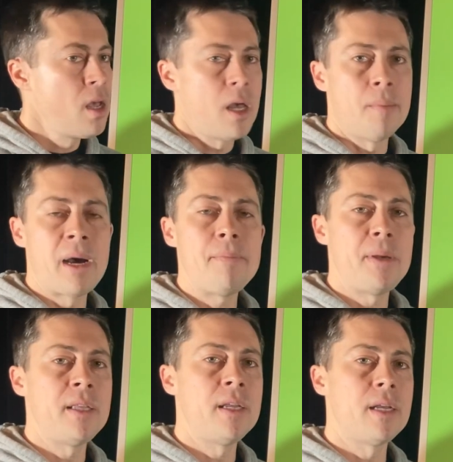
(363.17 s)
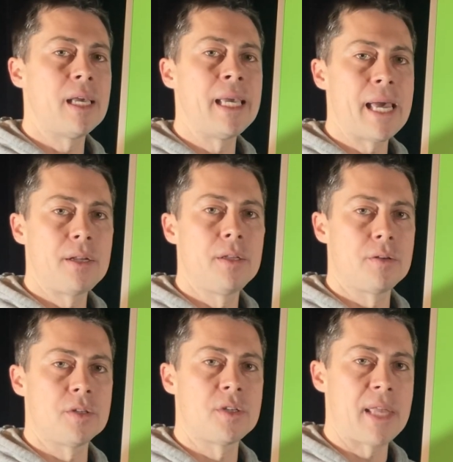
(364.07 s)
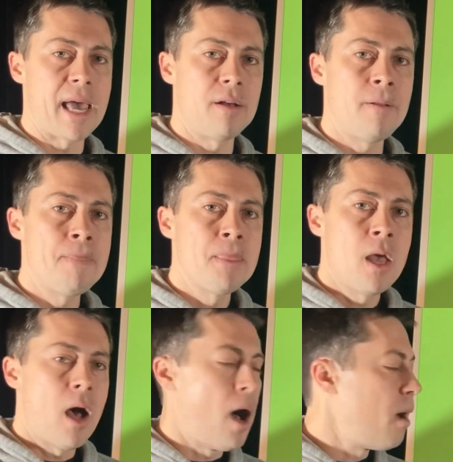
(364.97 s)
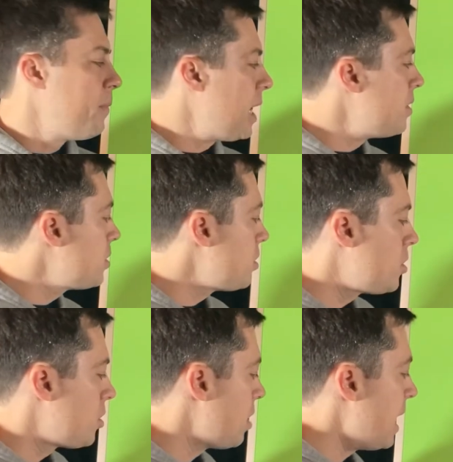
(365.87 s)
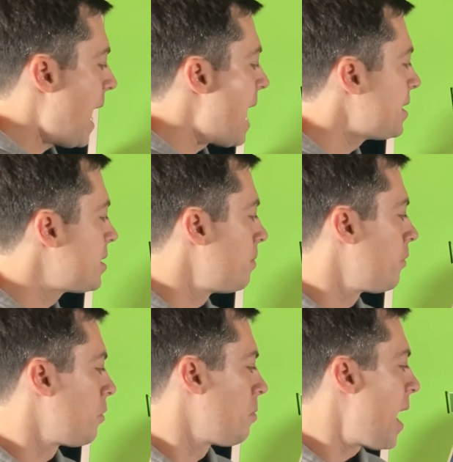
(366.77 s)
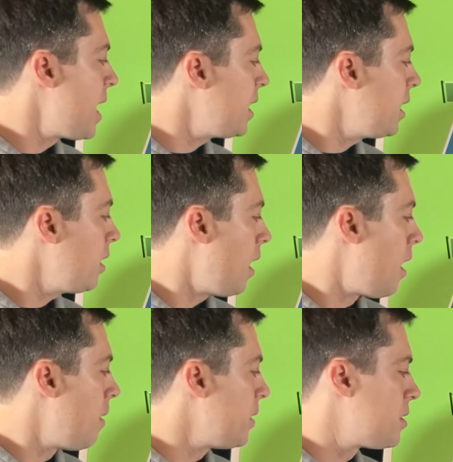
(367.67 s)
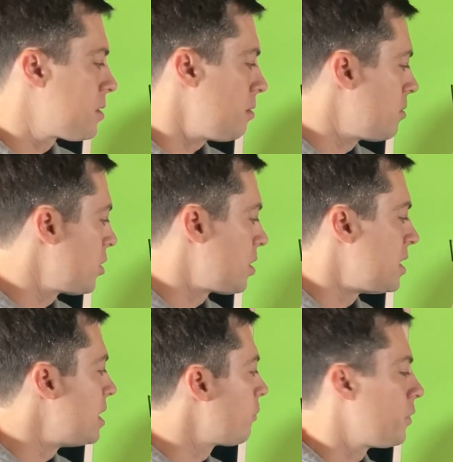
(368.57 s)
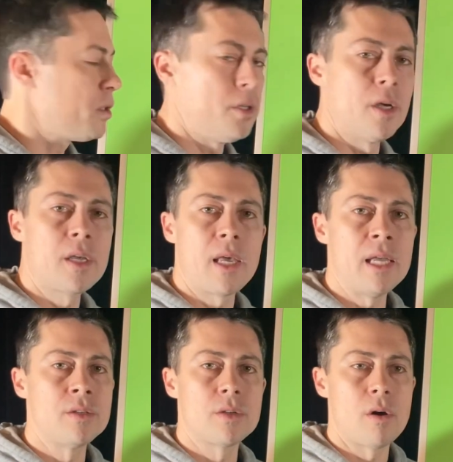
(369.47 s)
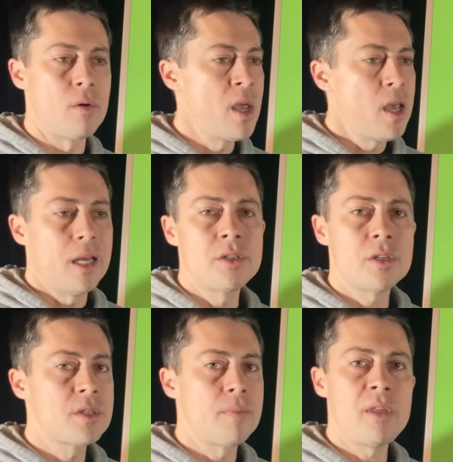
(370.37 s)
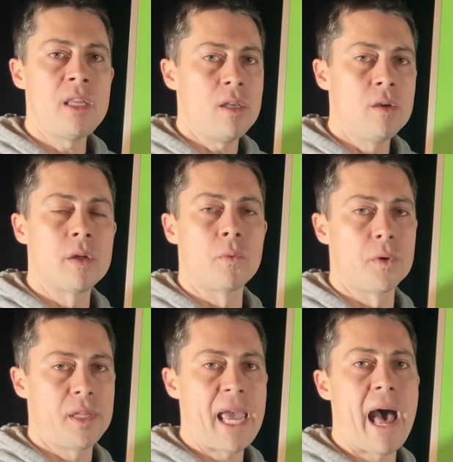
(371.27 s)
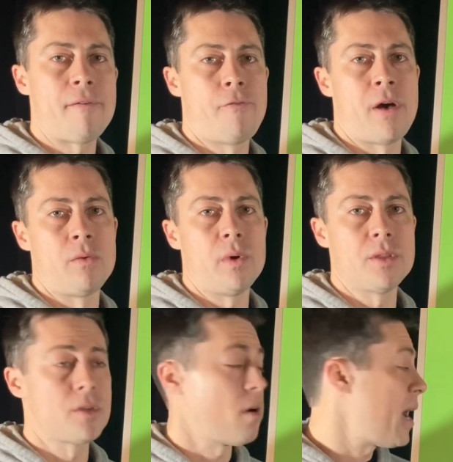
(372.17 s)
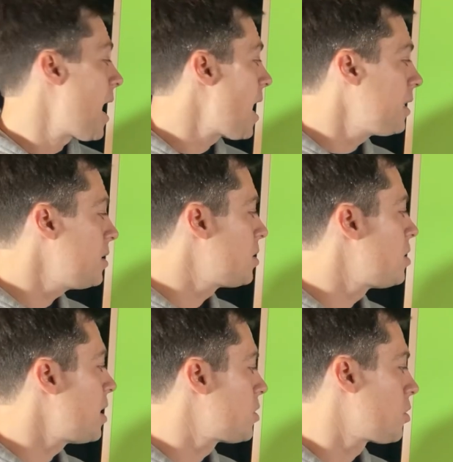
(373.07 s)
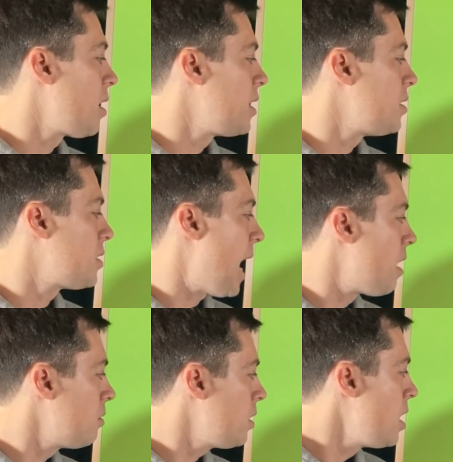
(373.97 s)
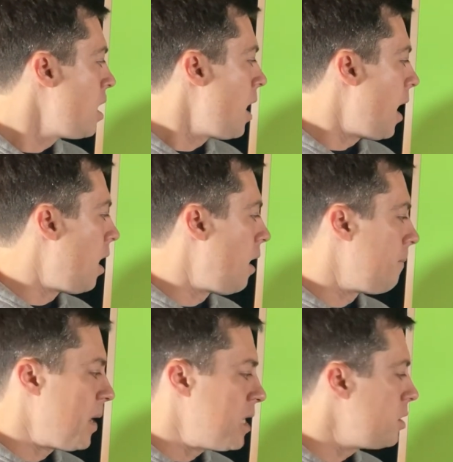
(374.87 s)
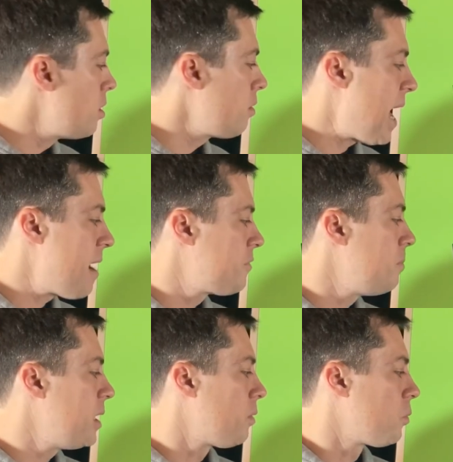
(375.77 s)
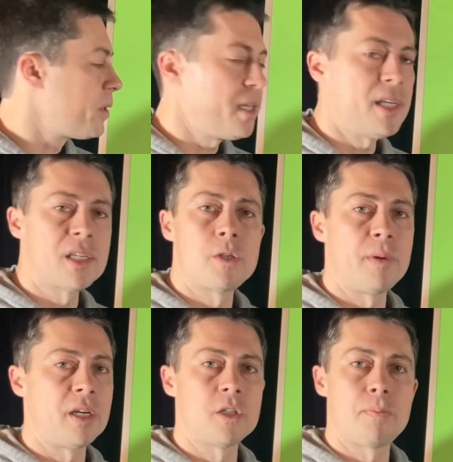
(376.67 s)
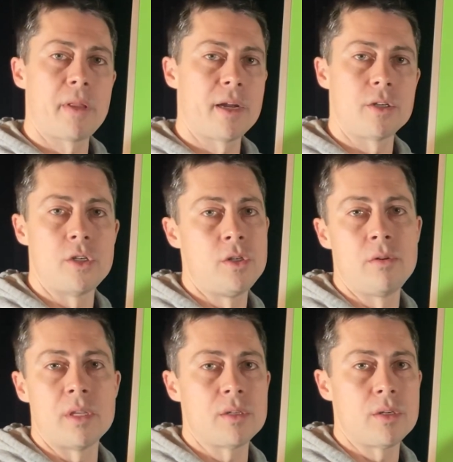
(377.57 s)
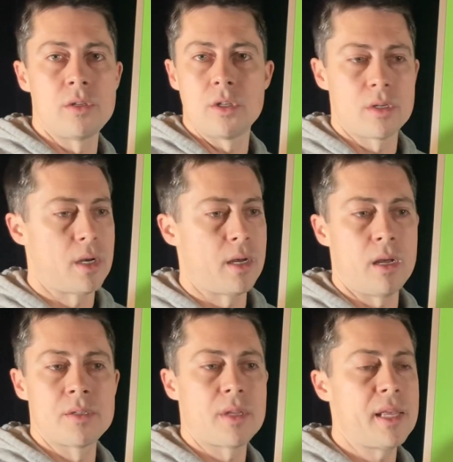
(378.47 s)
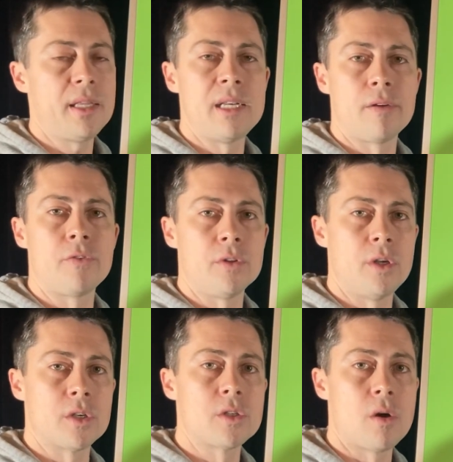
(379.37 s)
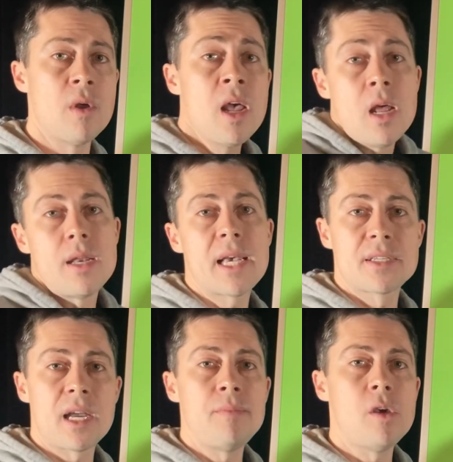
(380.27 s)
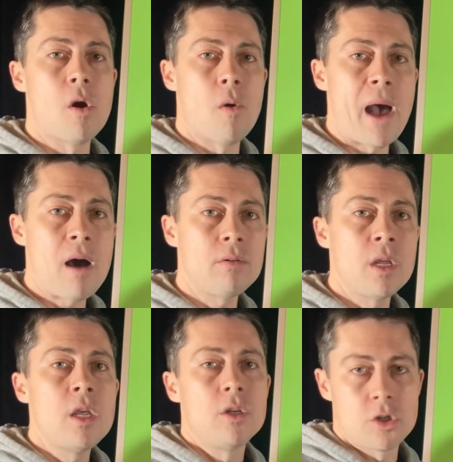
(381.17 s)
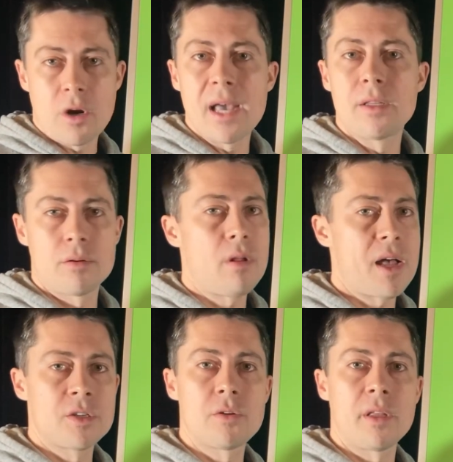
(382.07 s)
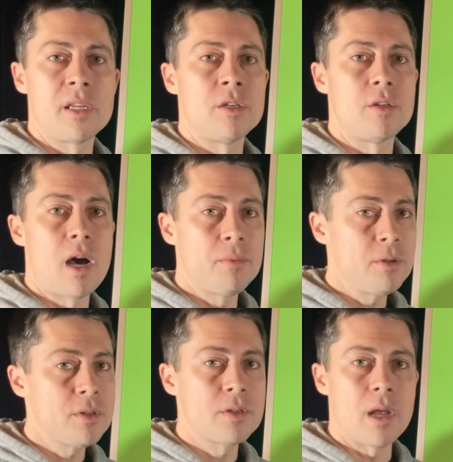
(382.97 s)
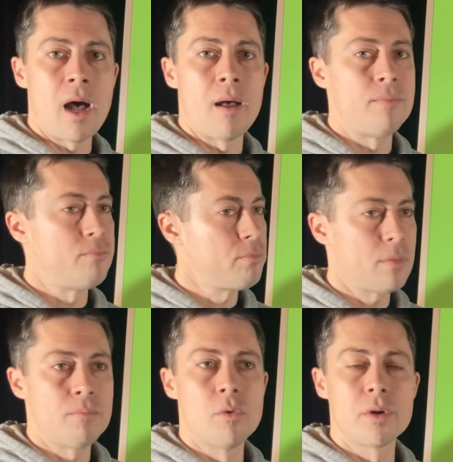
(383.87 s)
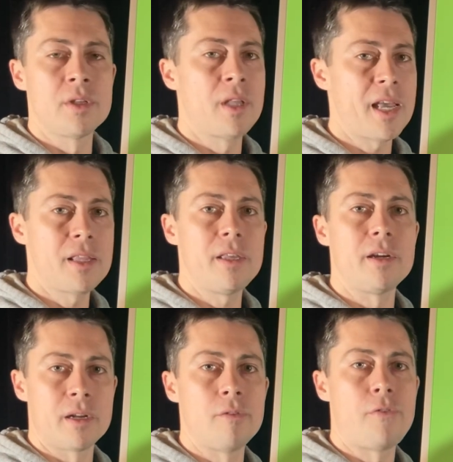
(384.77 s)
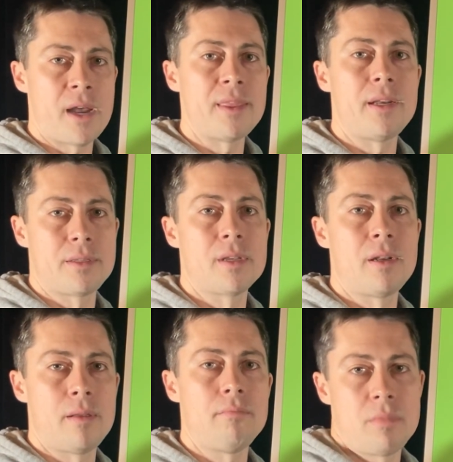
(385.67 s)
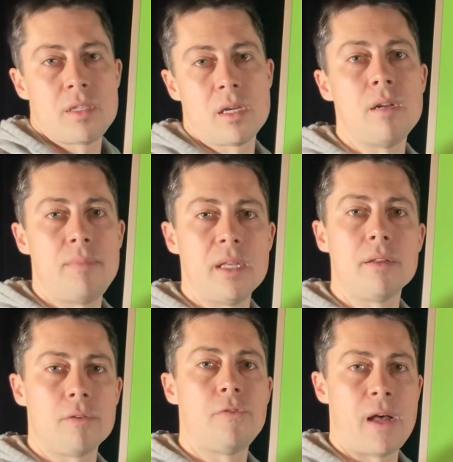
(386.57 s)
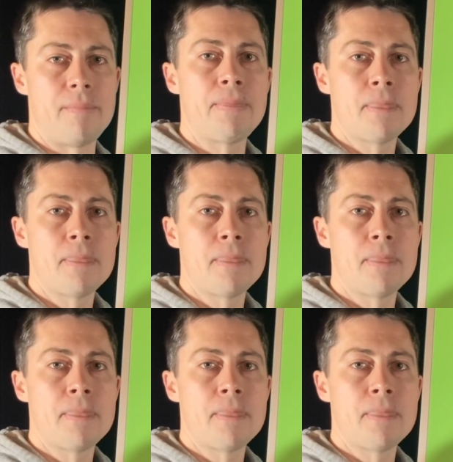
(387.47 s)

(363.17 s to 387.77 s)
in my opinion, it can get a little stale. And this is just, it adds some variety. It's just a different look. And so it's just something that you can really have fun with. So I highly suggest trying this out. And you don't have to be a really experienced player to do this. It's just a slightly different look. So next time you go out, try a little Australian doubles. More than likely, you're going to find that it's going to be a little fun.